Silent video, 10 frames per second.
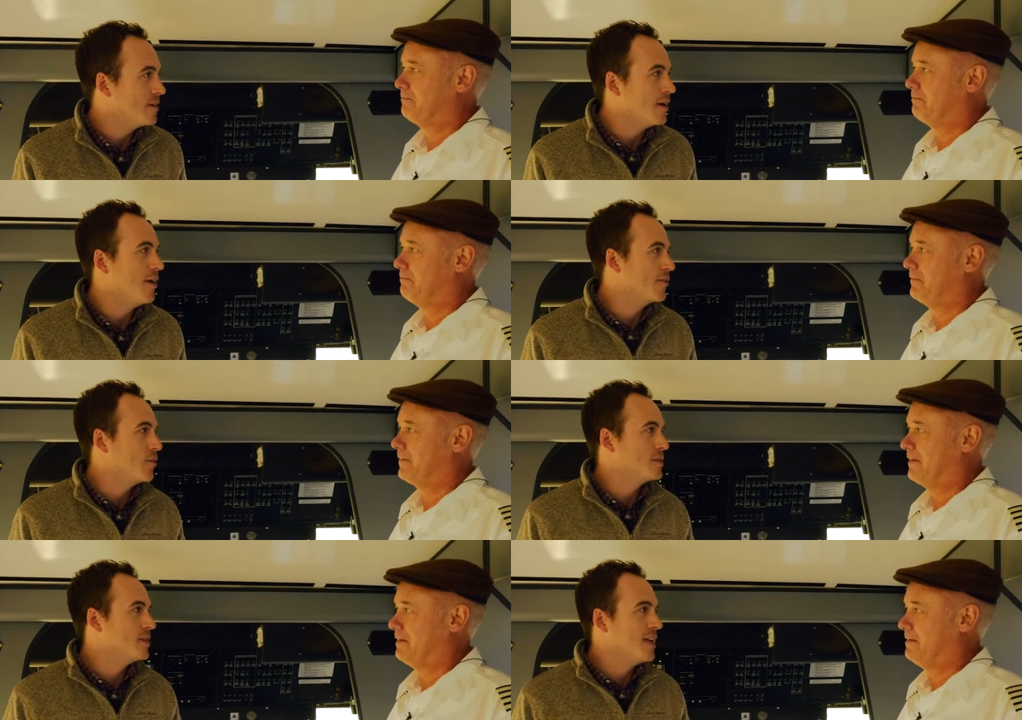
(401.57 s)
Speaker 1: you know, of
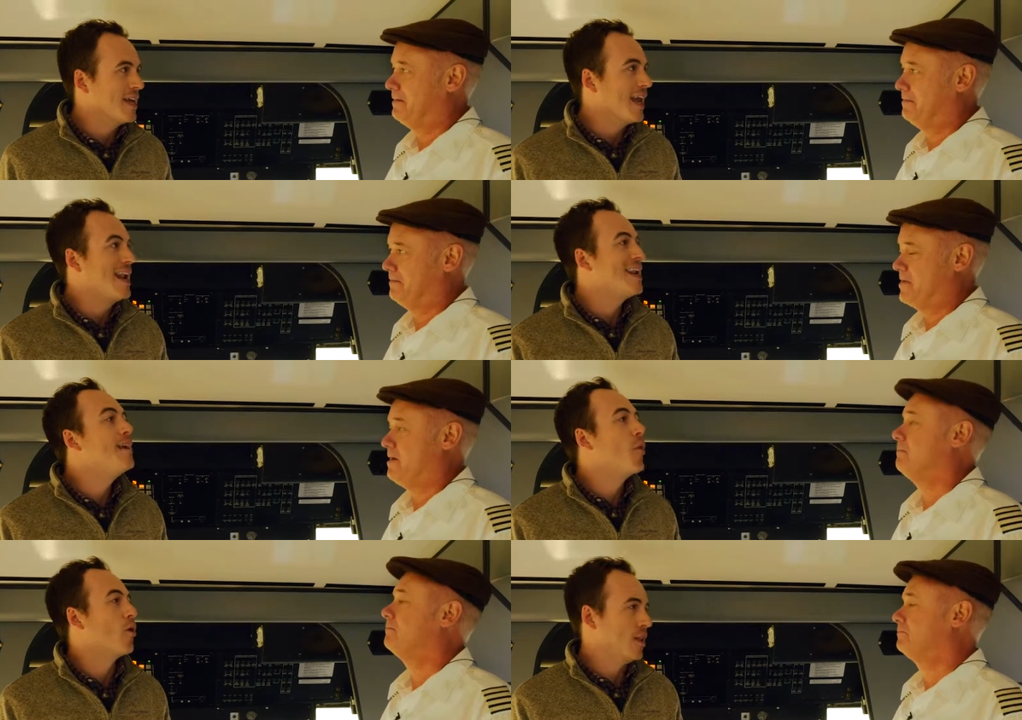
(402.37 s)
course, it doesn't get
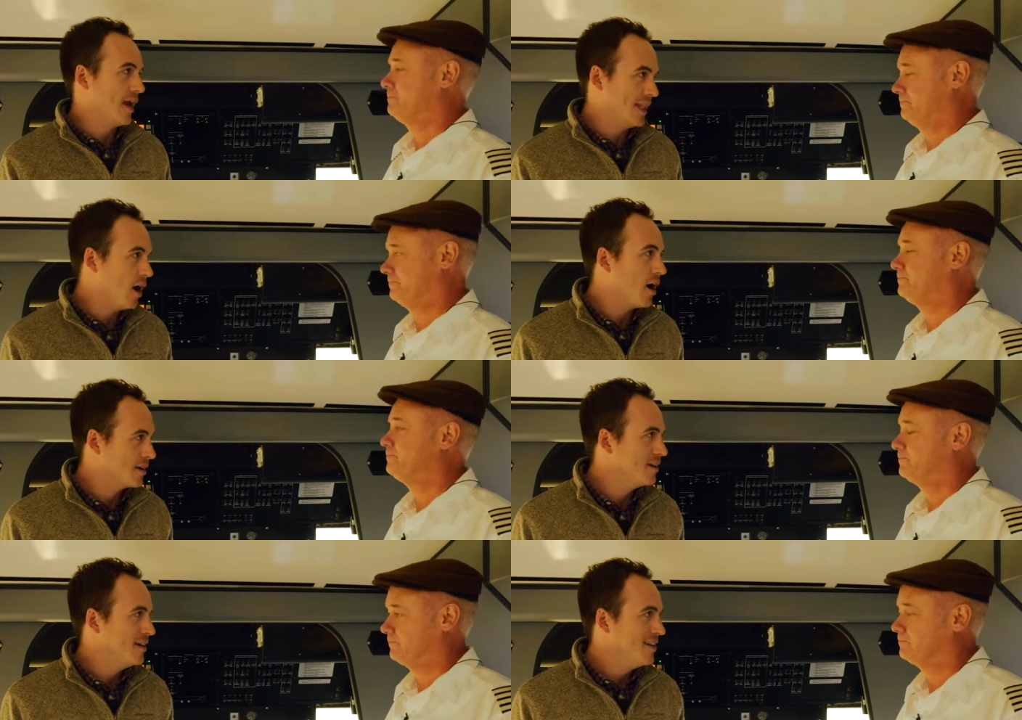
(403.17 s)
any more
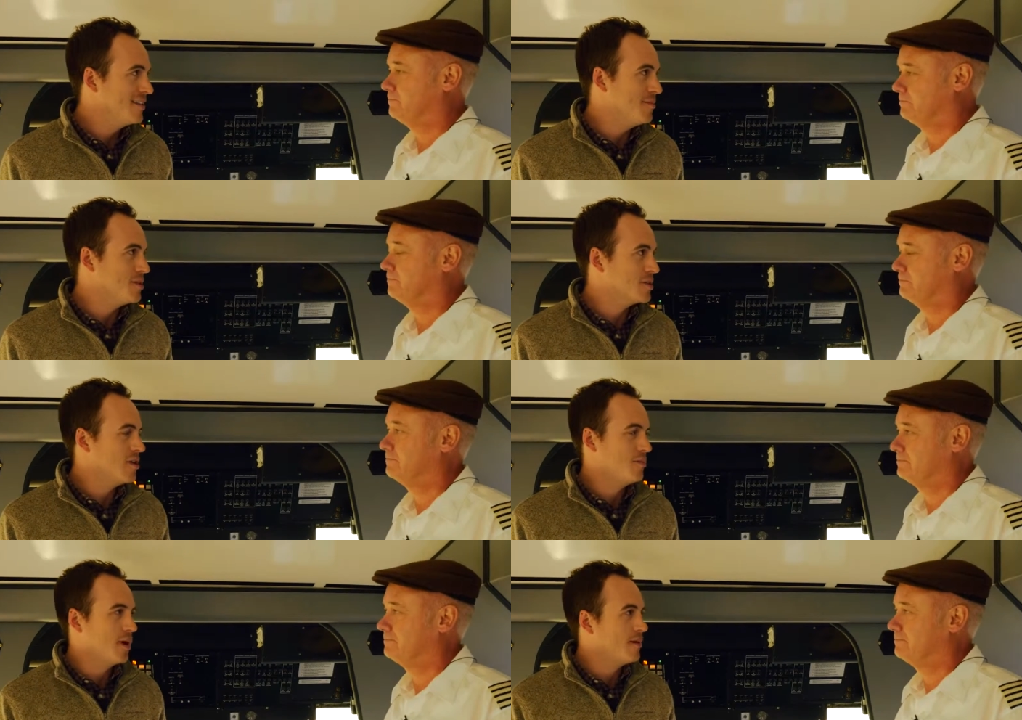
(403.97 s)
landlocked than
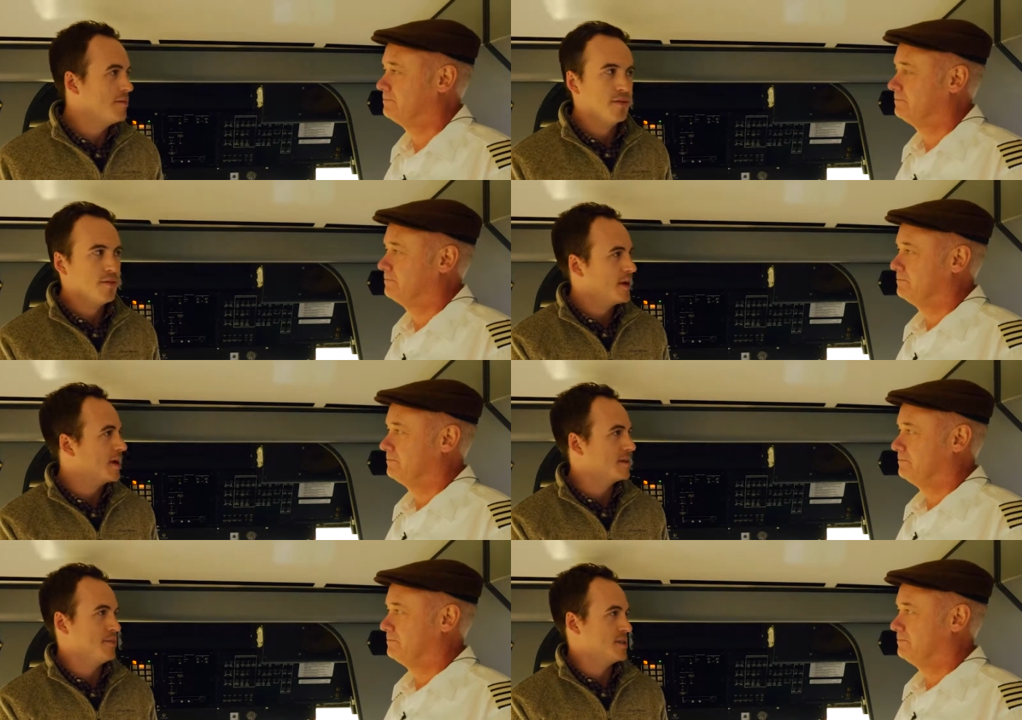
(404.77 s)
Missouri, but you
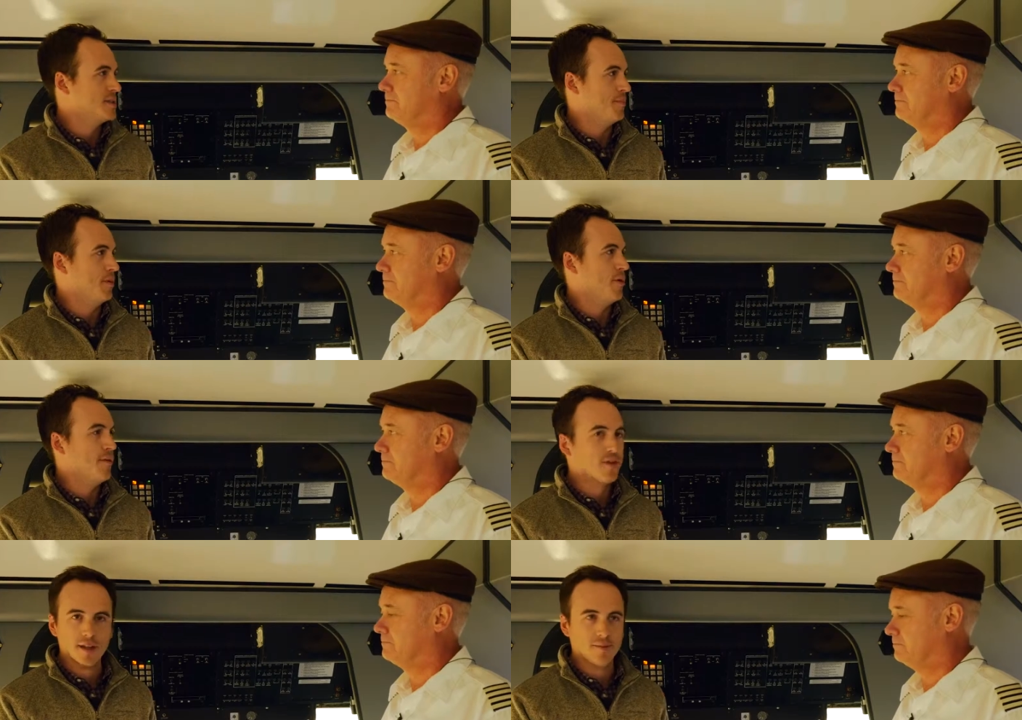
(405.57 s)
got the Mississippi
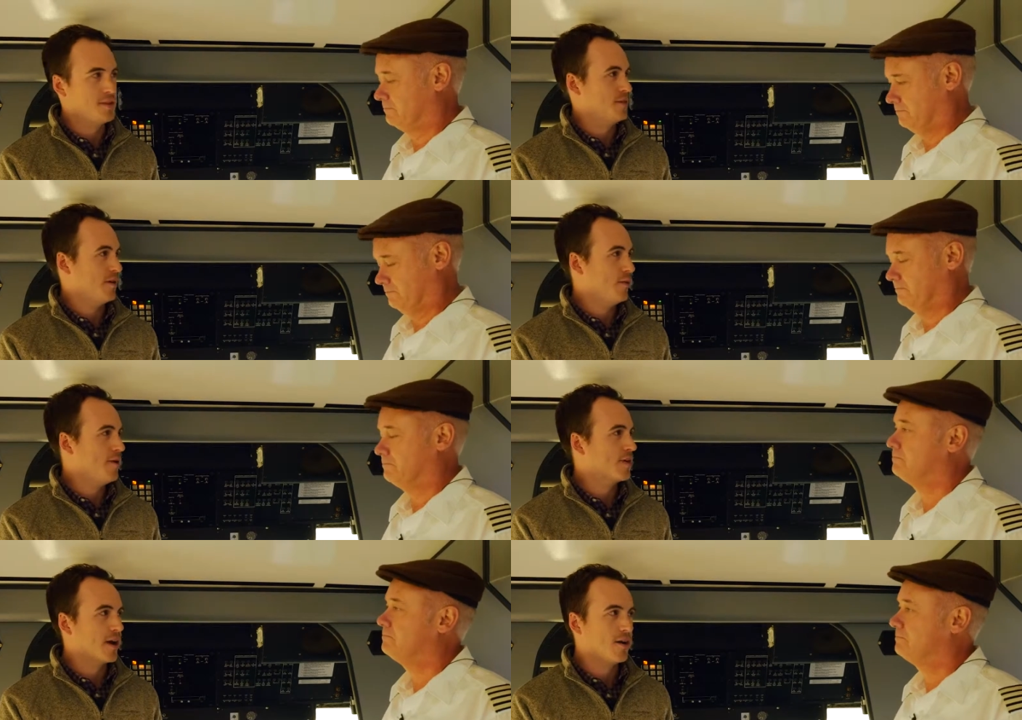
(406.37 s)
River, got the Missouri
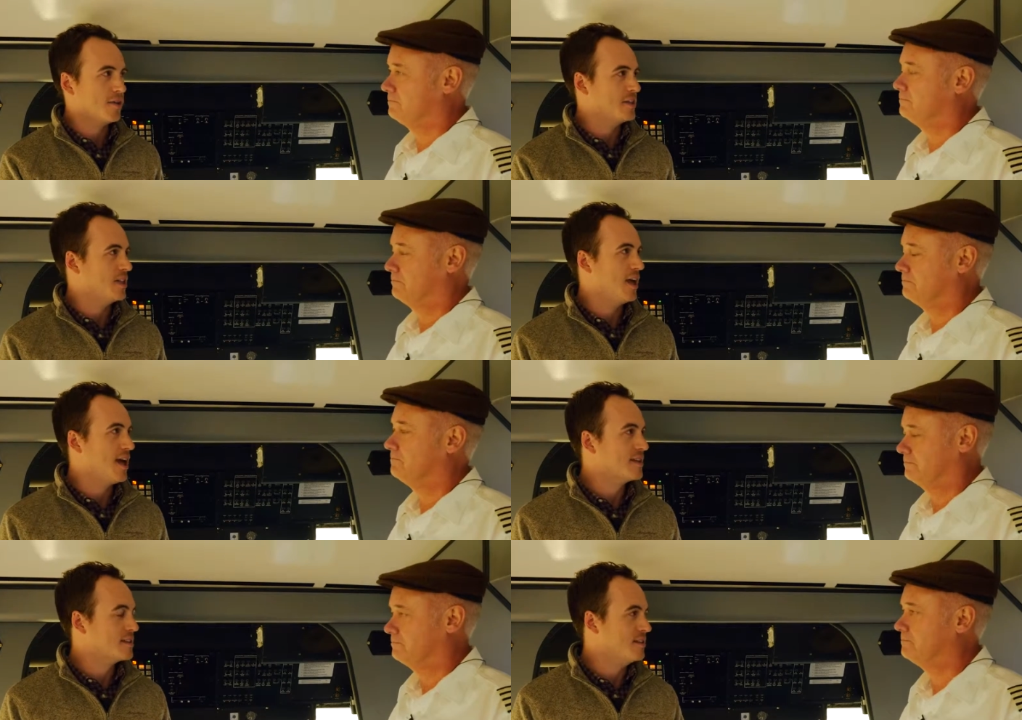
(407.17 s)
River, got all these
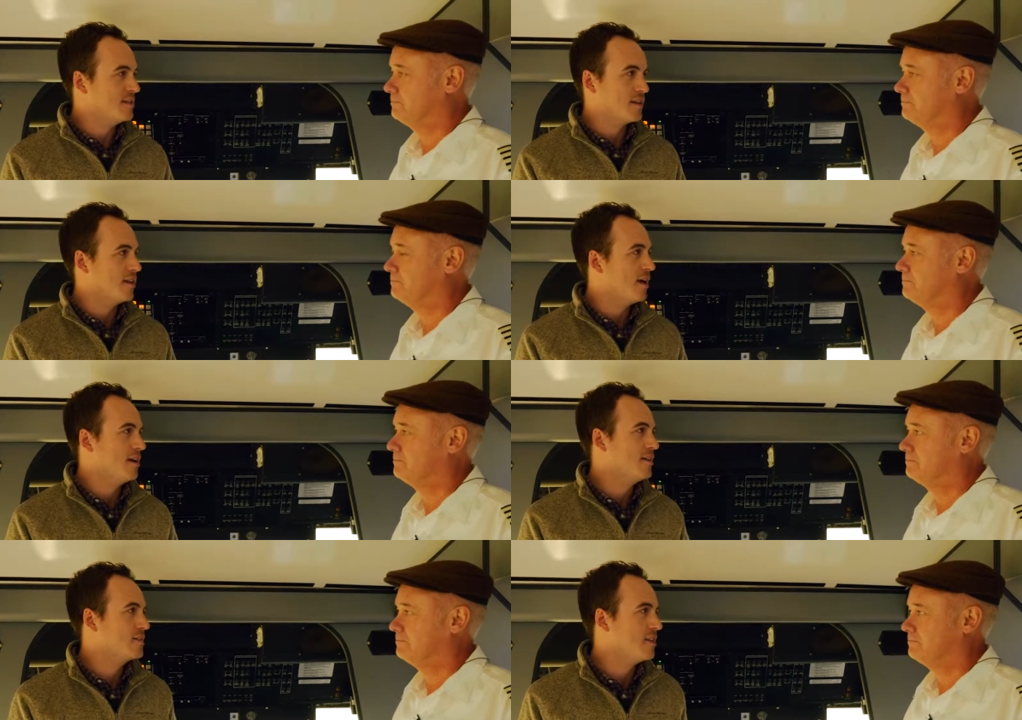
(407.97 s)
lakes, and a
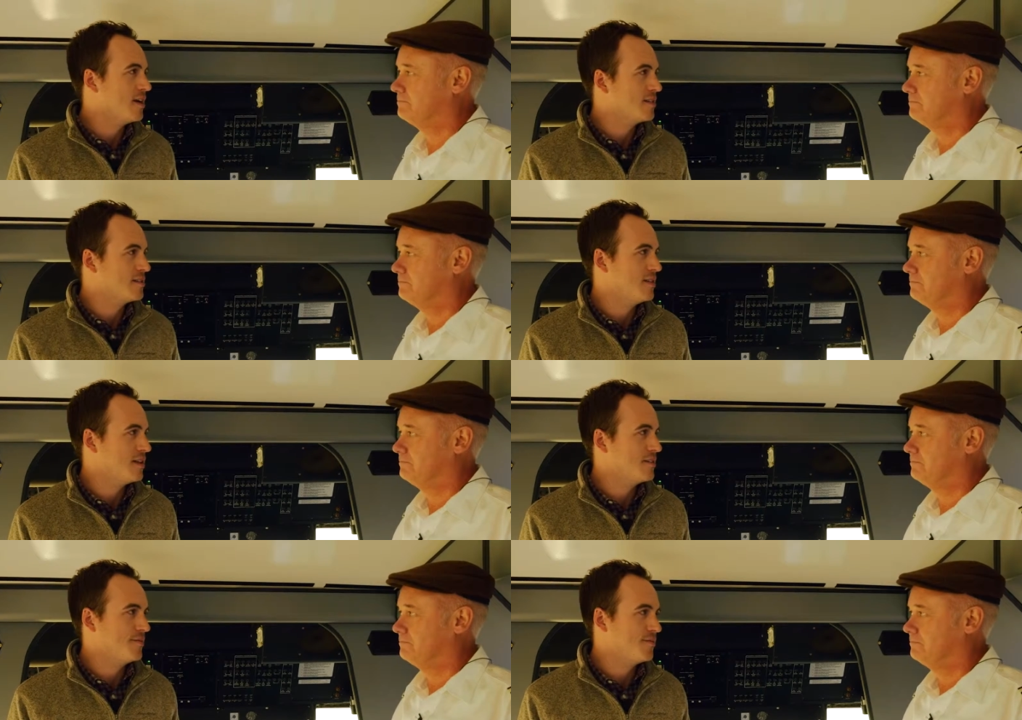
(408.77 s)
lot, there's a lot, a
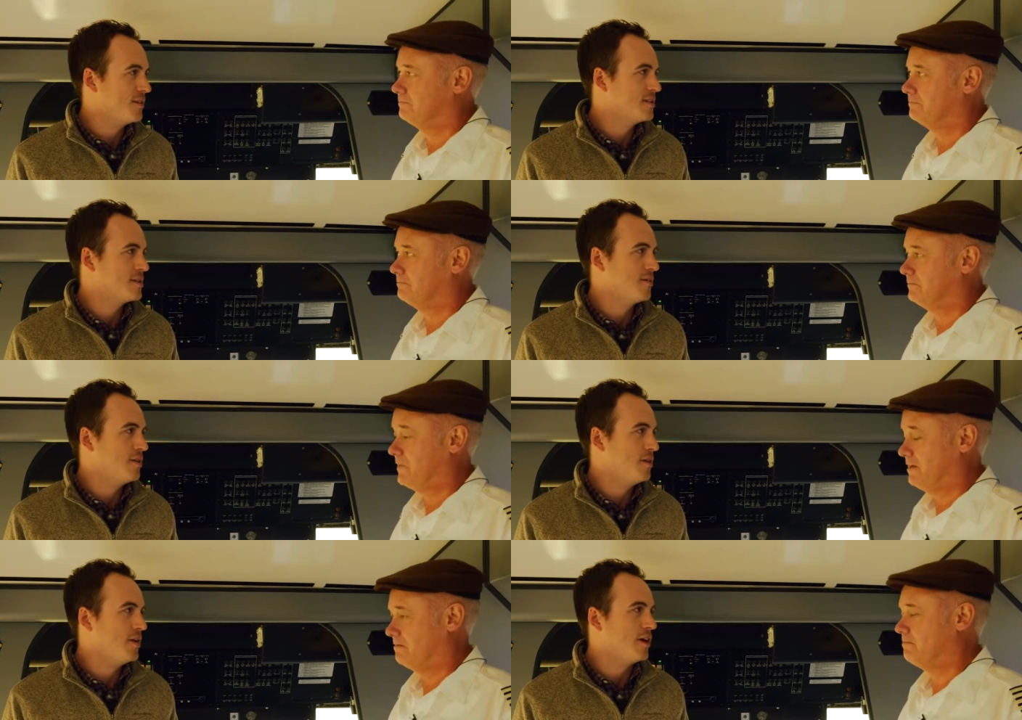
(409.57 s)
lot of fun stuff
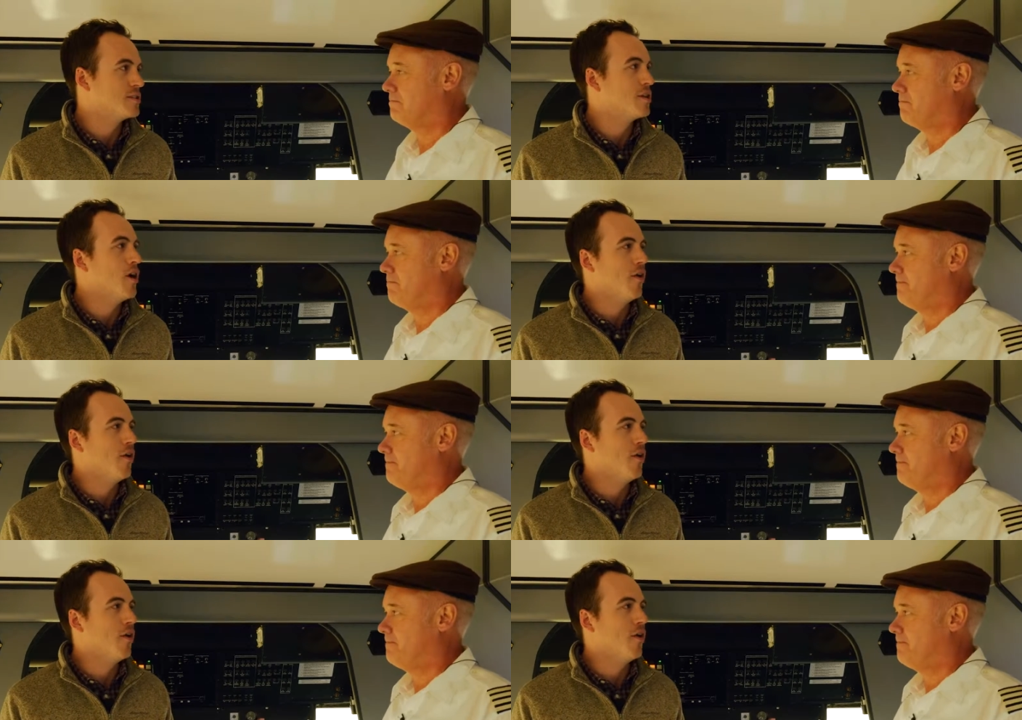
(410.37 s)
to do here. So